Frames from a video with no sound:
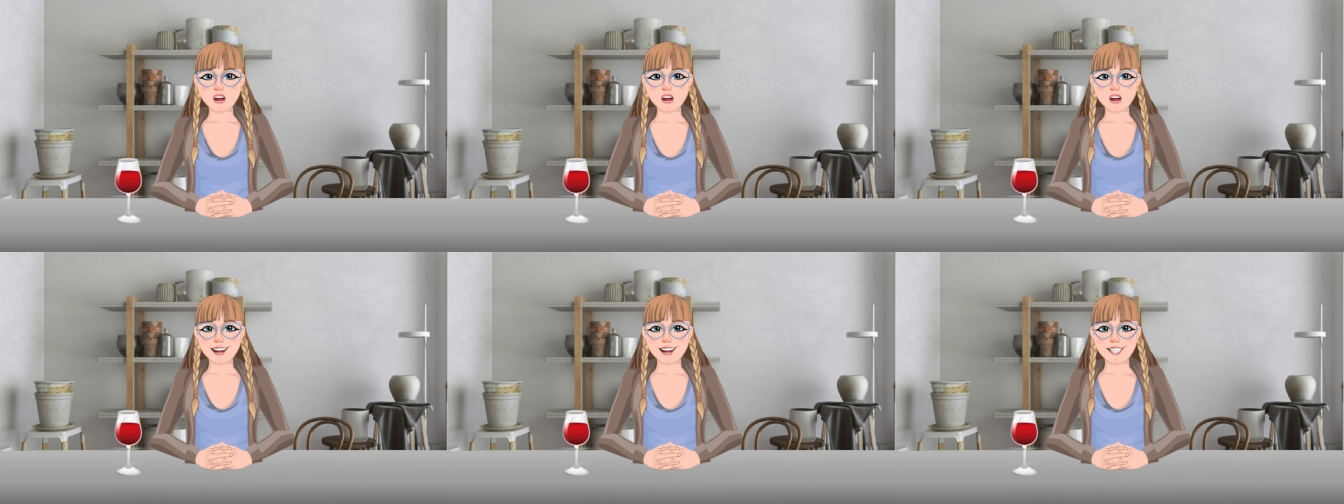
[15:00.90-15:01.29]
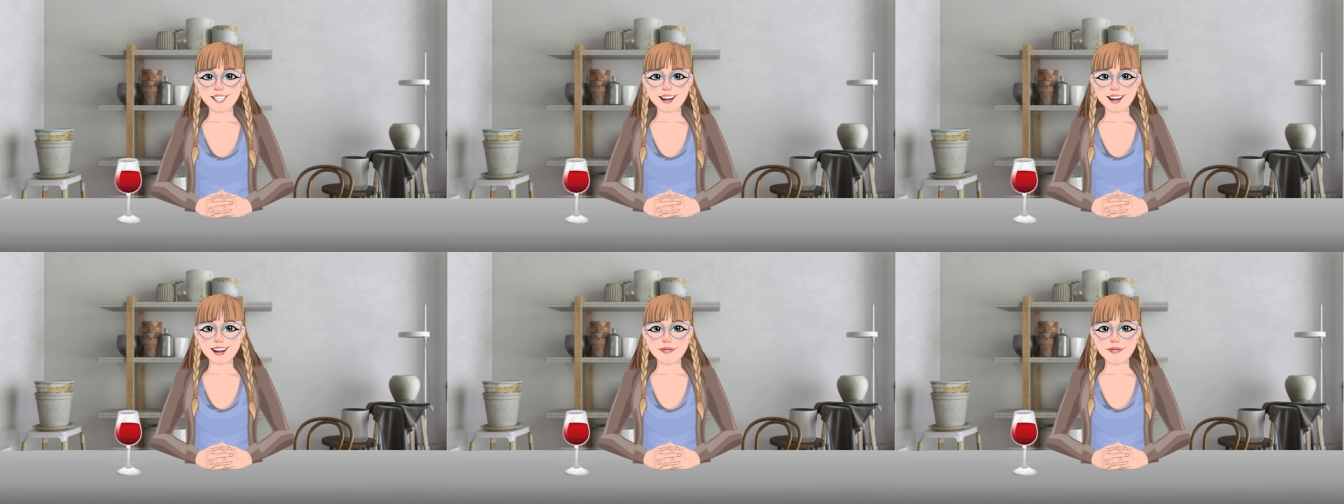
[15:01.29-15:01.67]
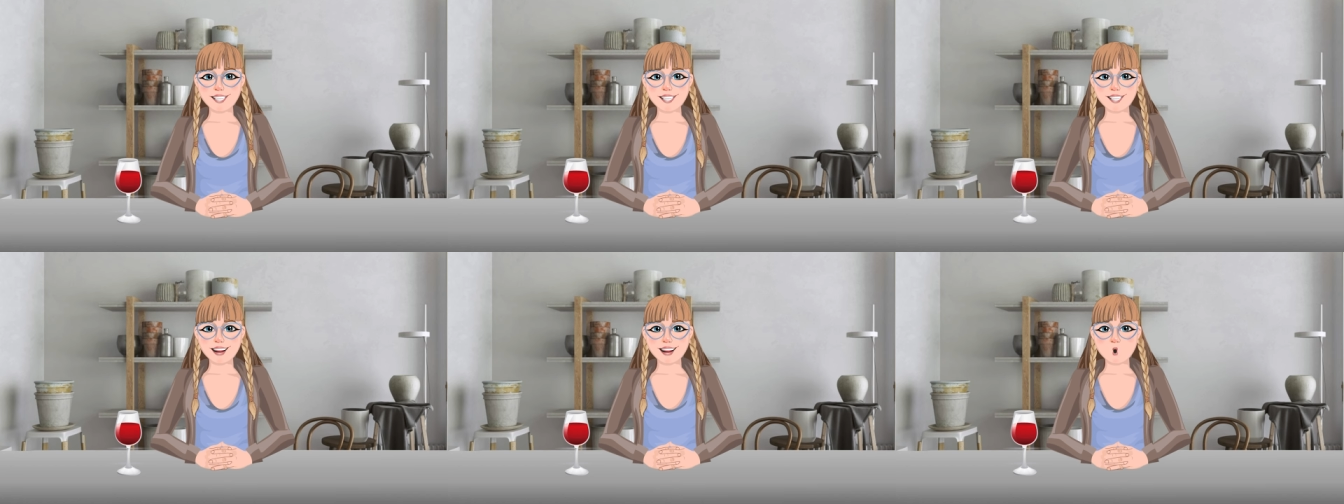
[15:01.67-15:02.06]
Yeah.
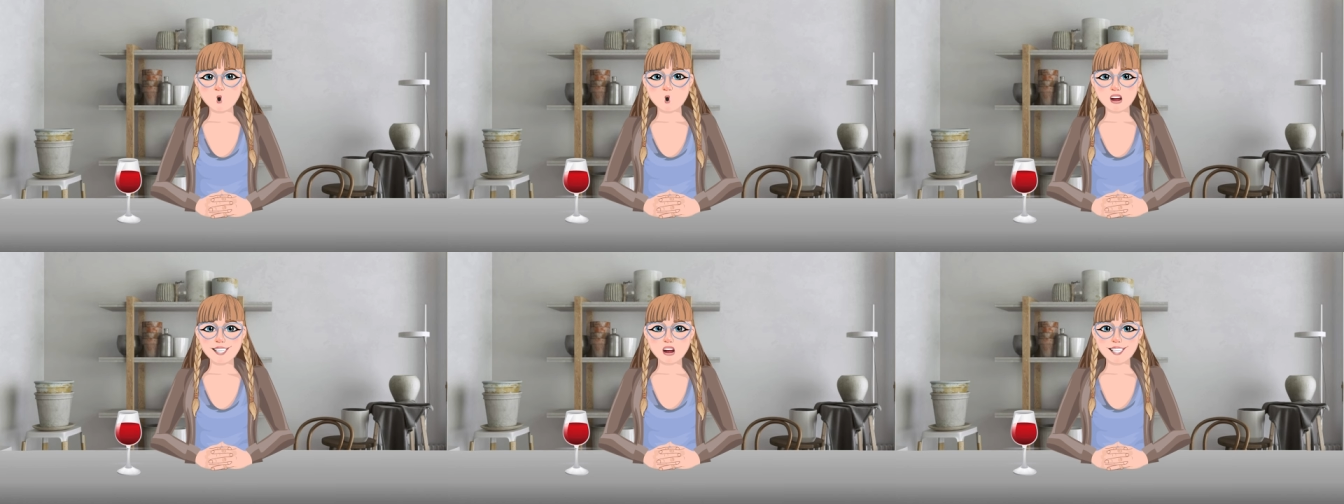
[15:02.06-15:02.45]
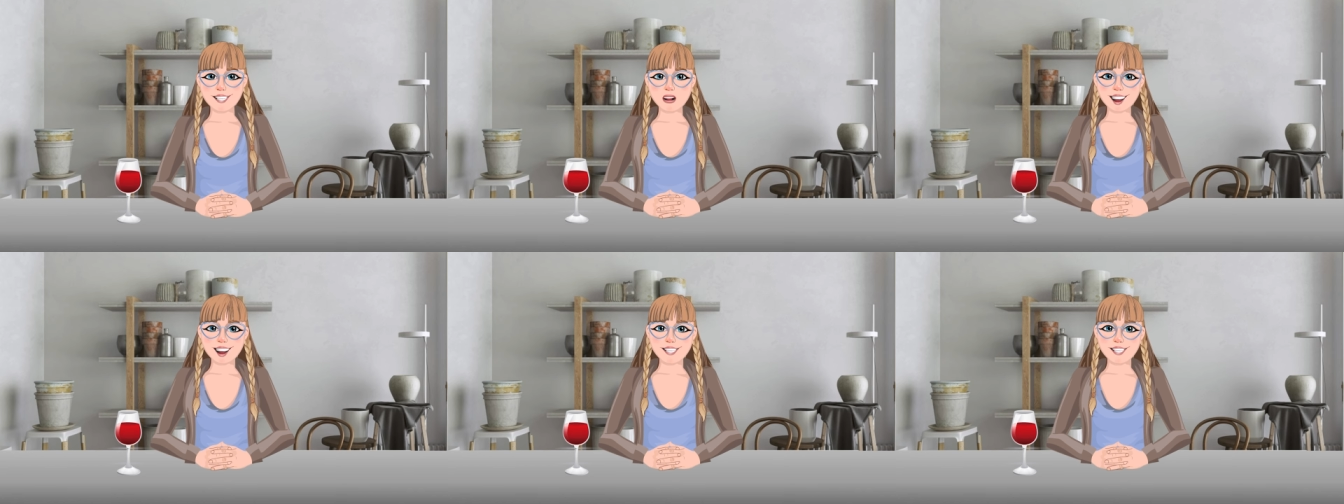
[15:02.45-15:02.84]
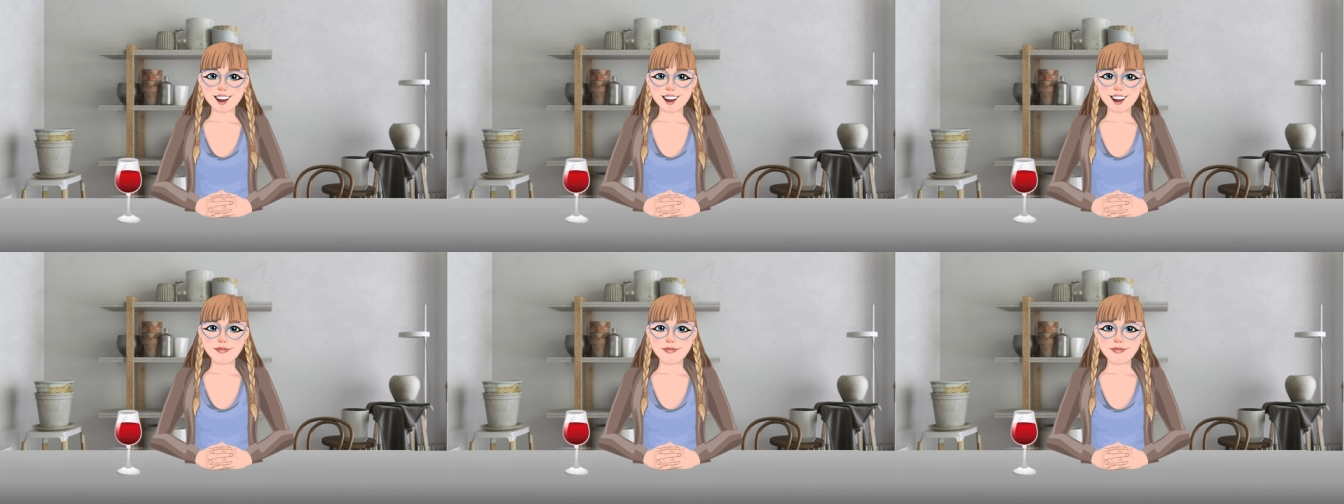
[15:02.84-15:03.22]
she was just like,
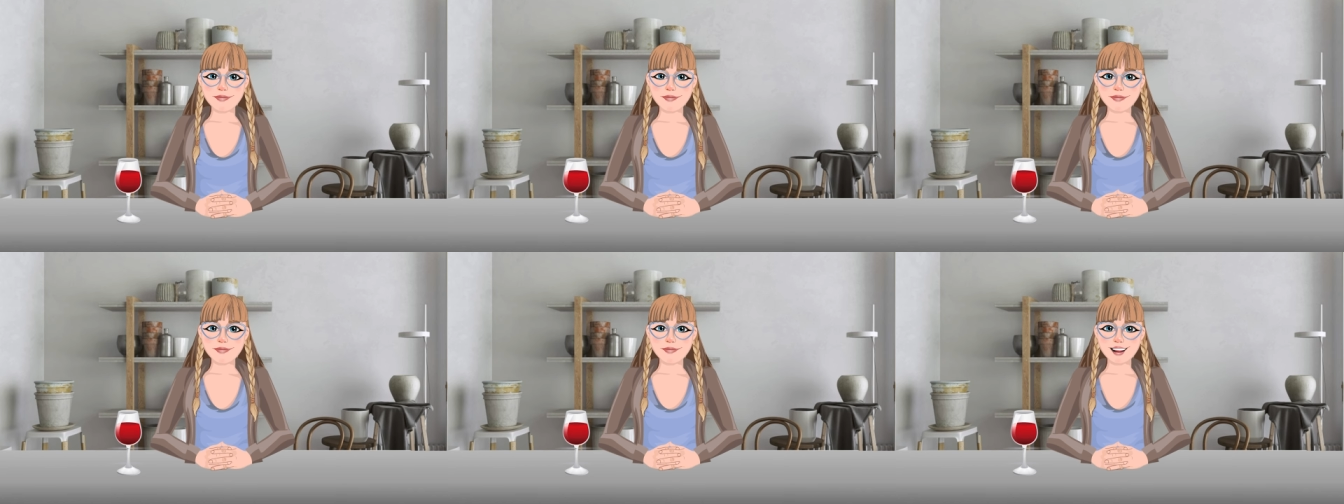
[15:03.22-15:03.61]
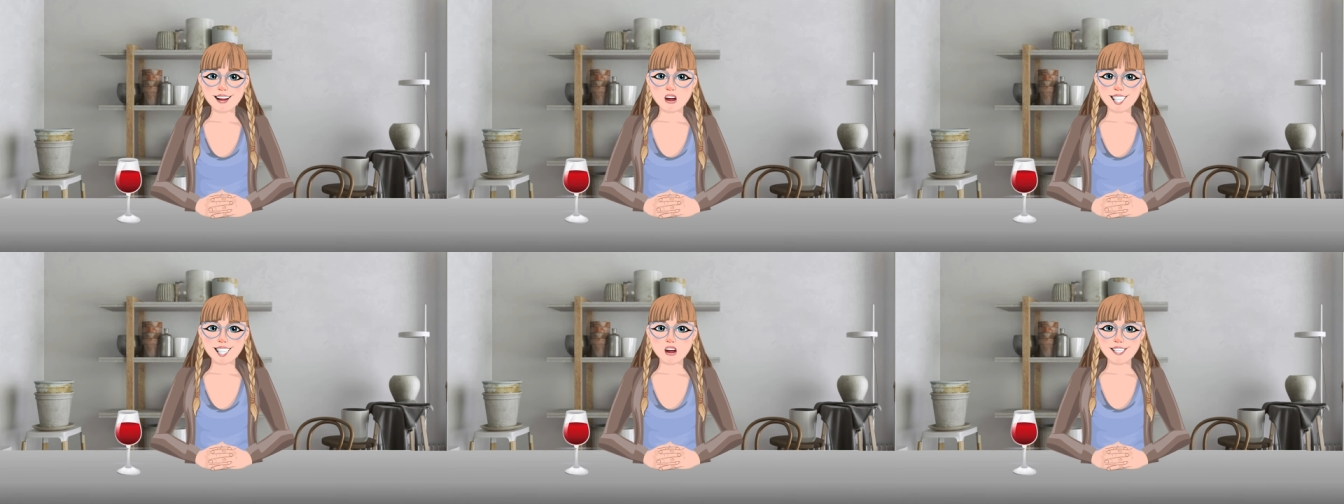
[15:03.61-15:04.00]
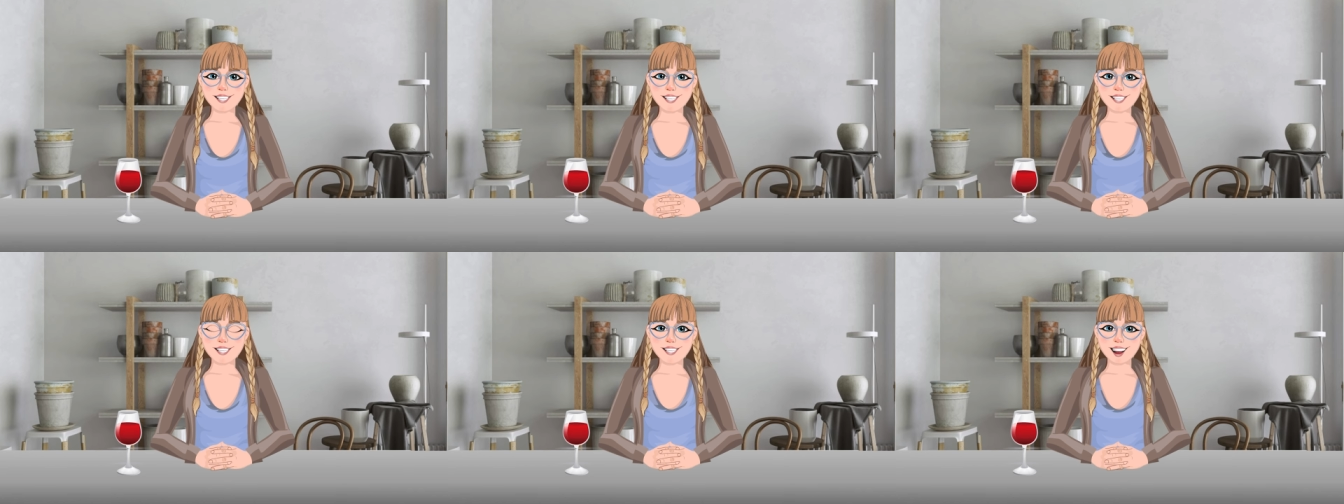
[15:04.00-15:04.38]
you know, this,